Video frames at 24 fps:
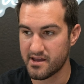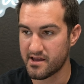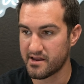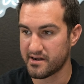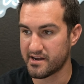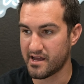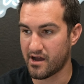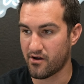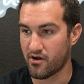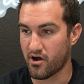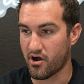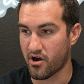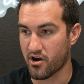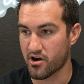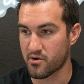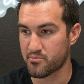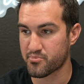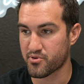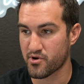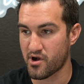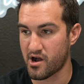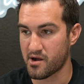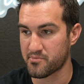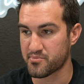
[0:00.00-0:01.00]
Now our
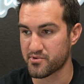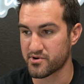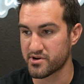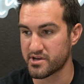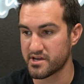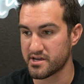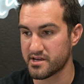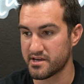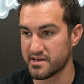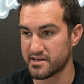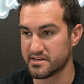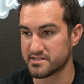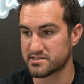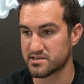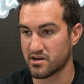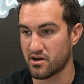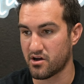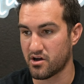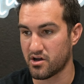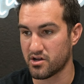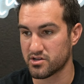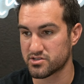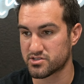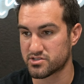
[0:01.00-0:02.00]
property is
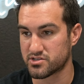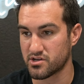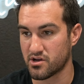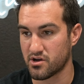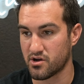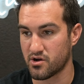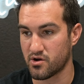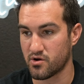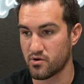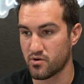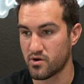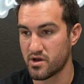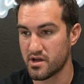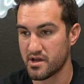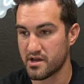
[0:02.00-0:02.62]
also